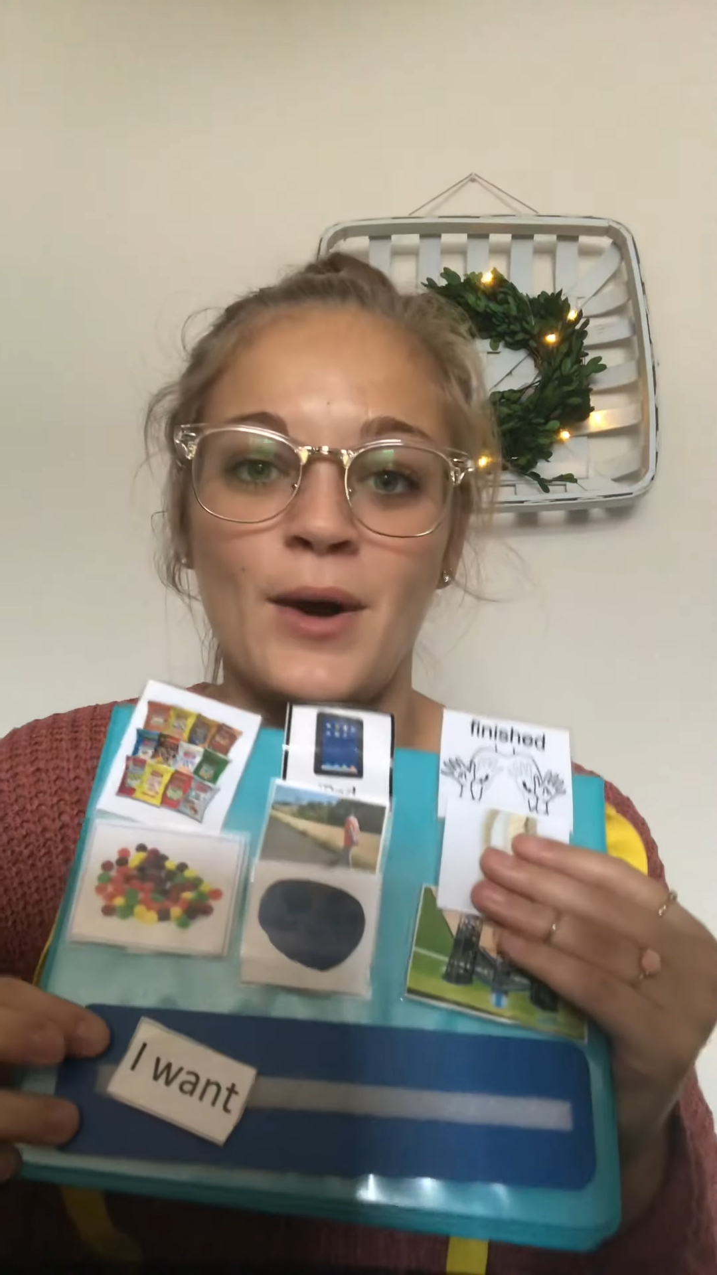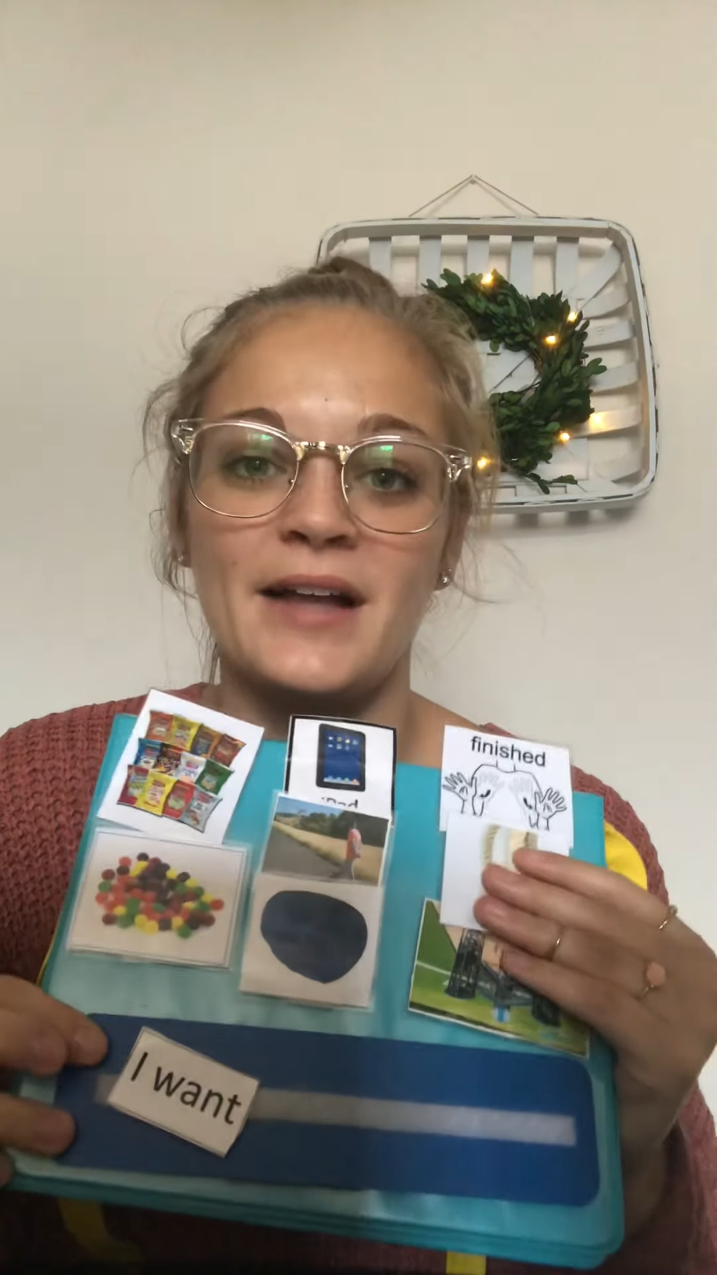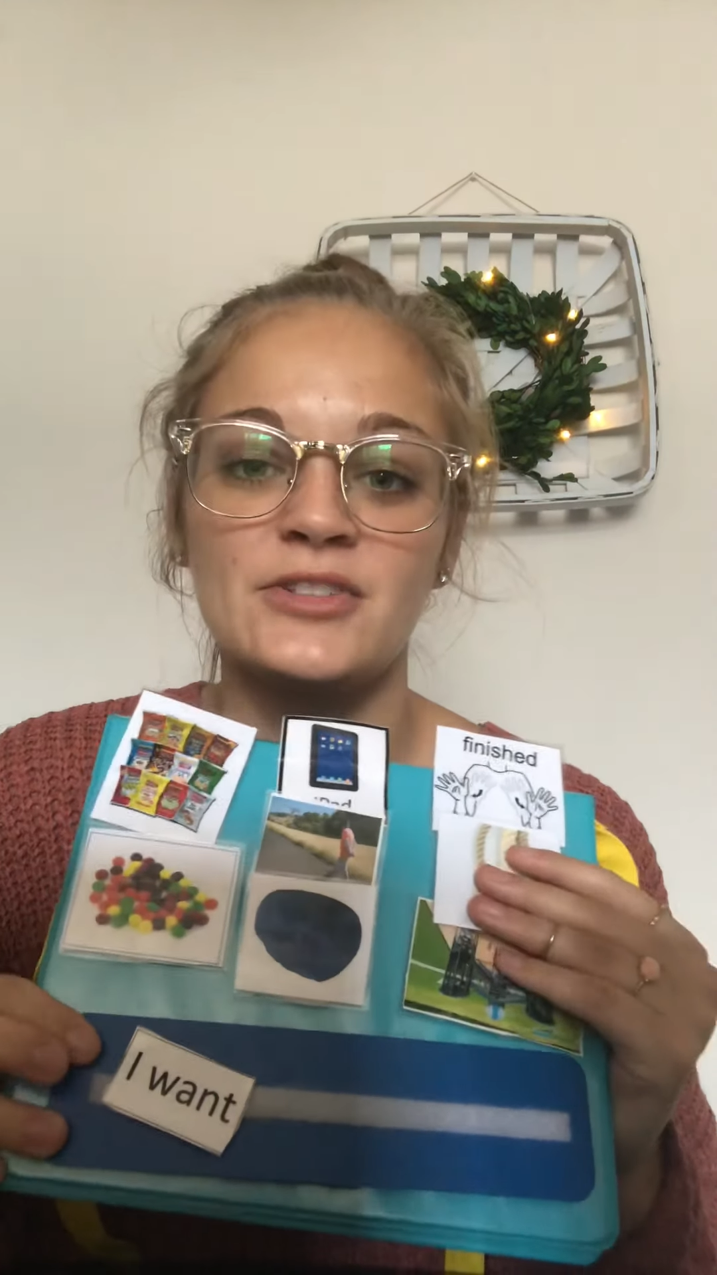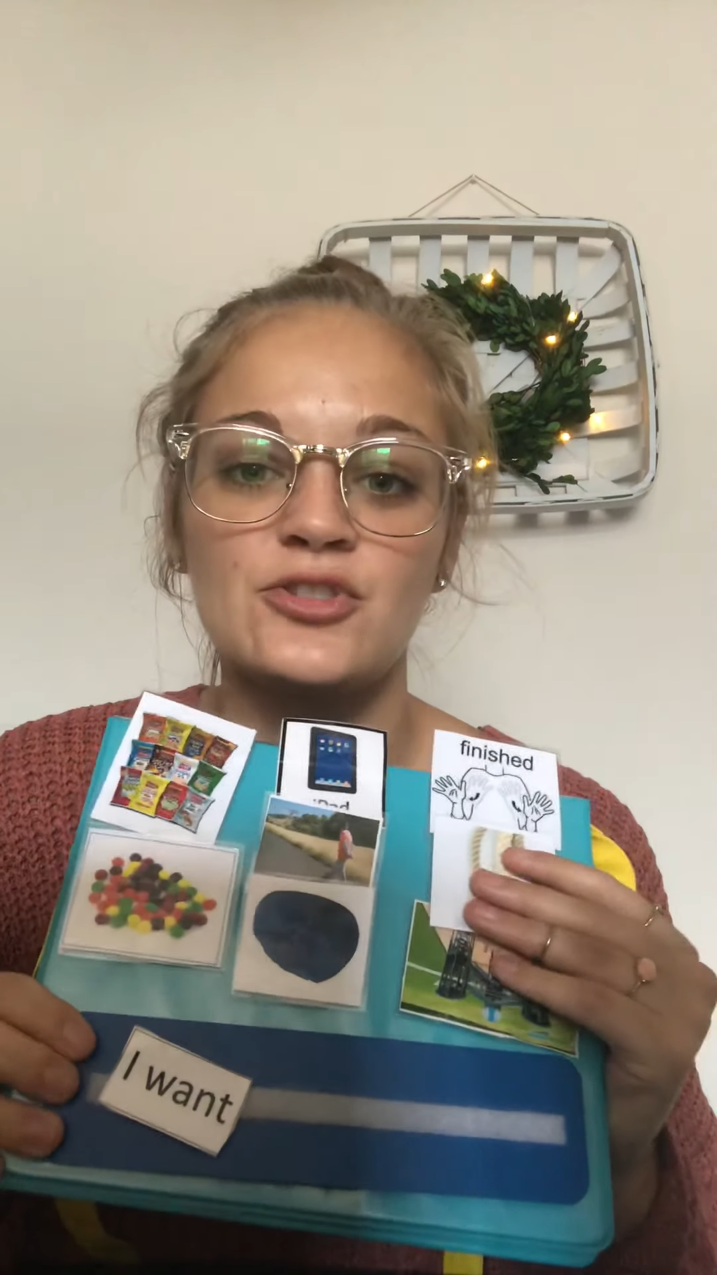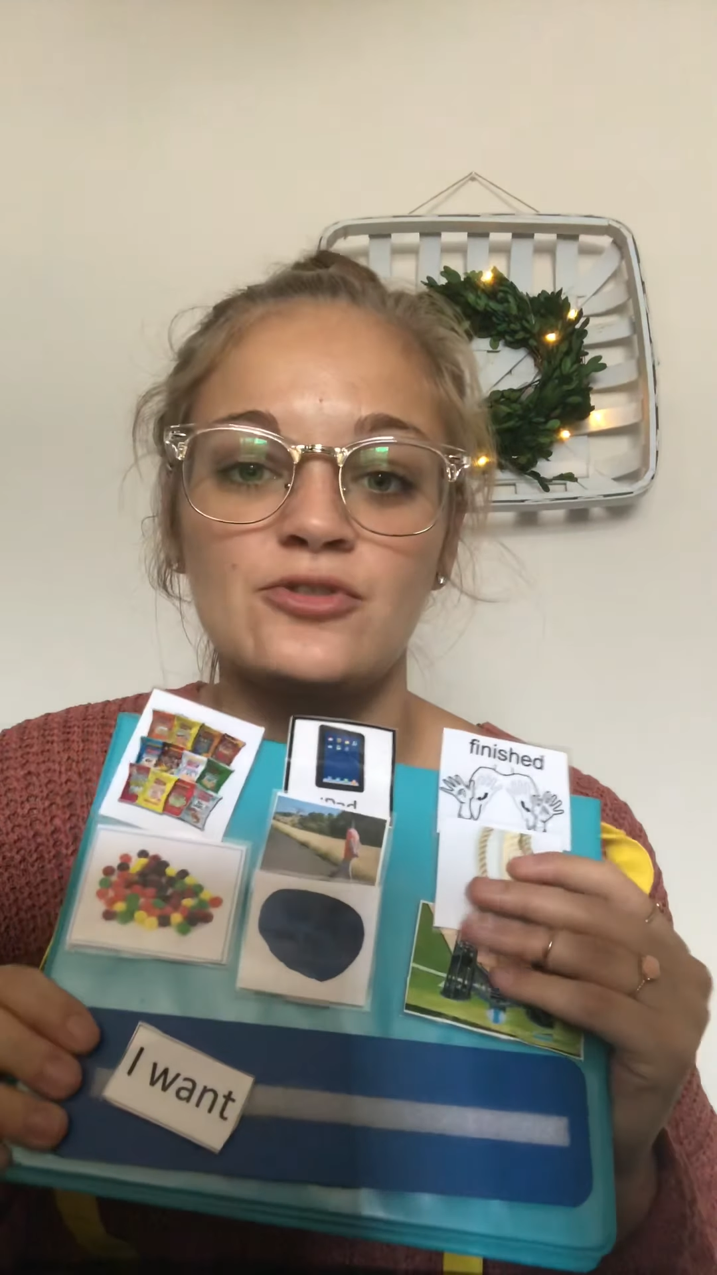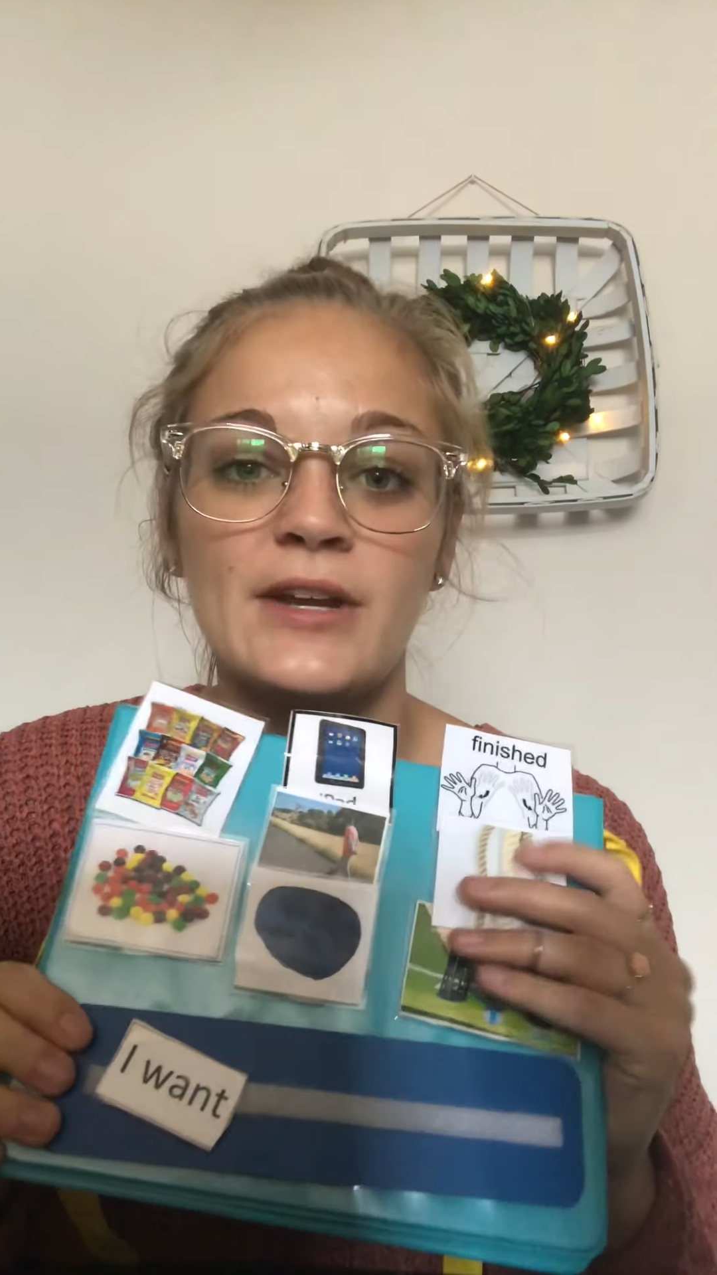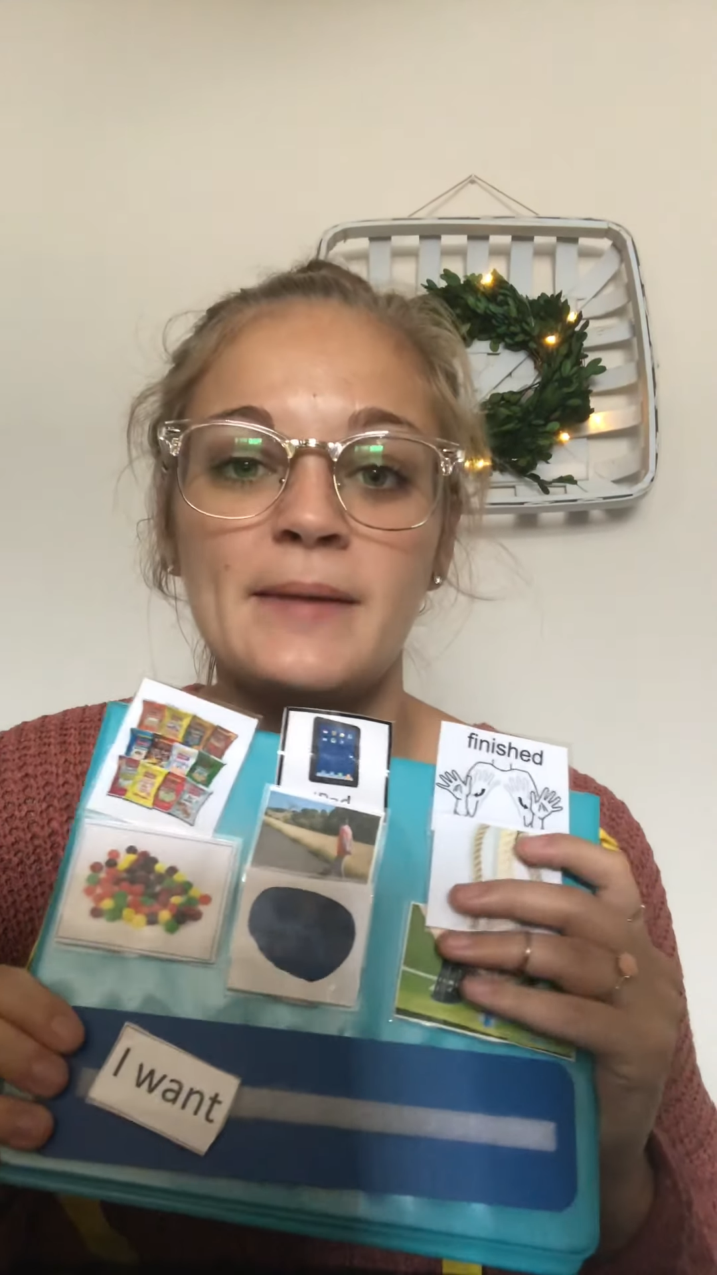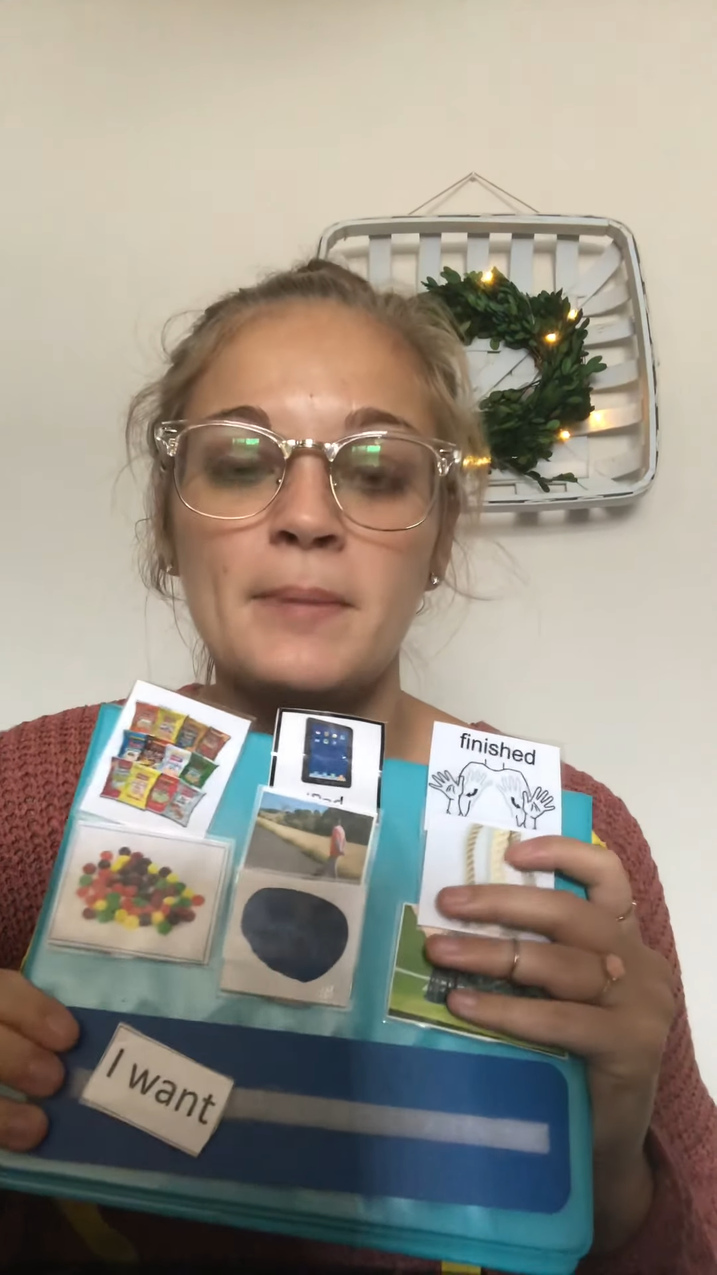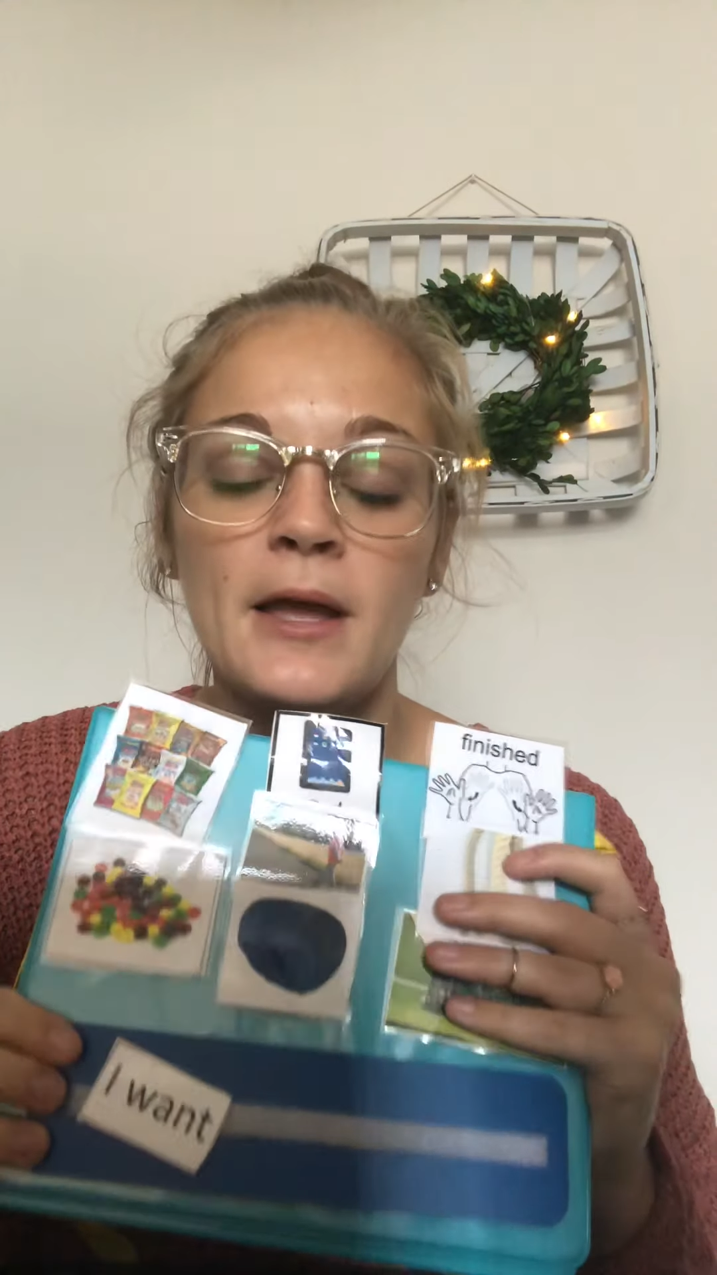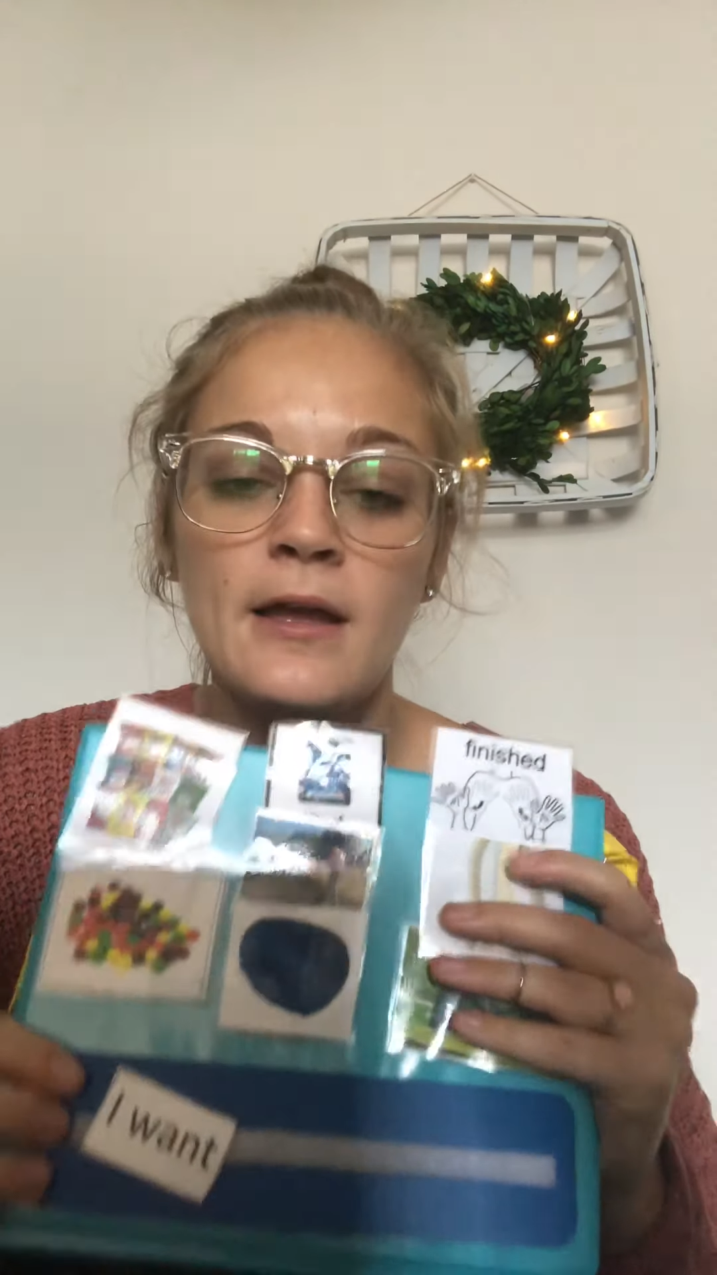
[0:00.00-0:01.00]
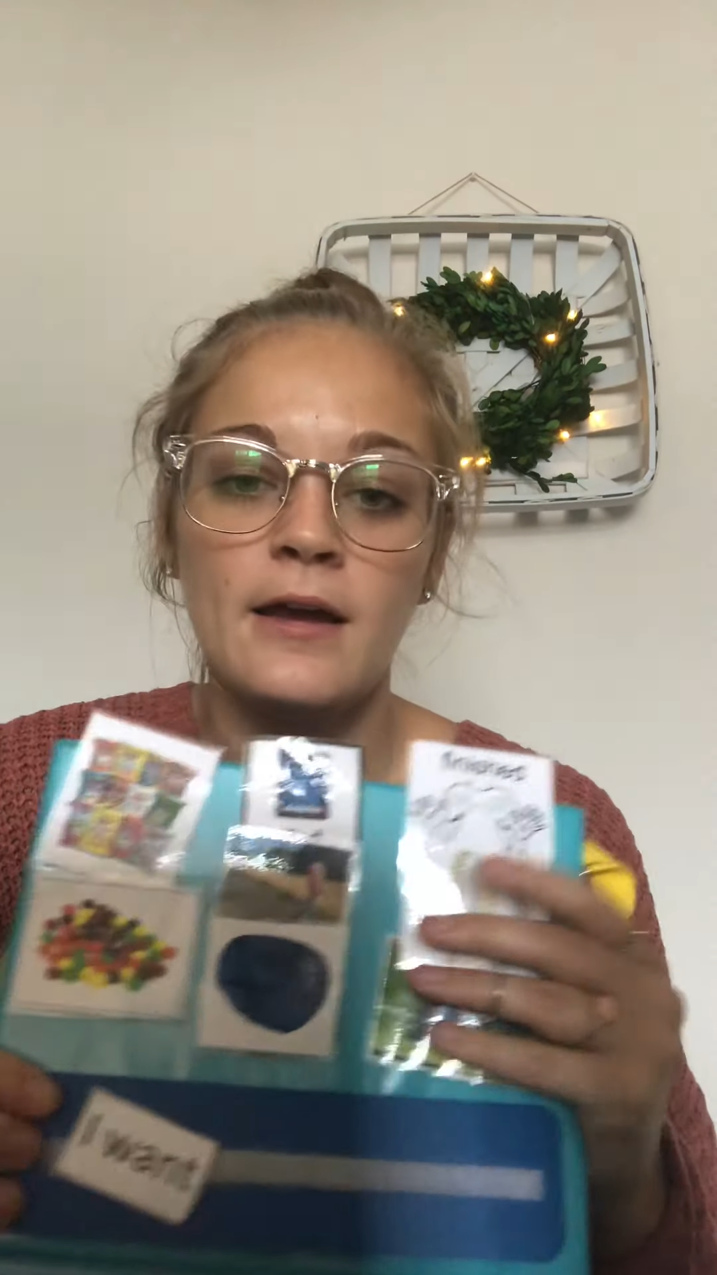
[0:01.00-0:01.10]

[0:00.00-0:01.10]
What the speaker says: want strip.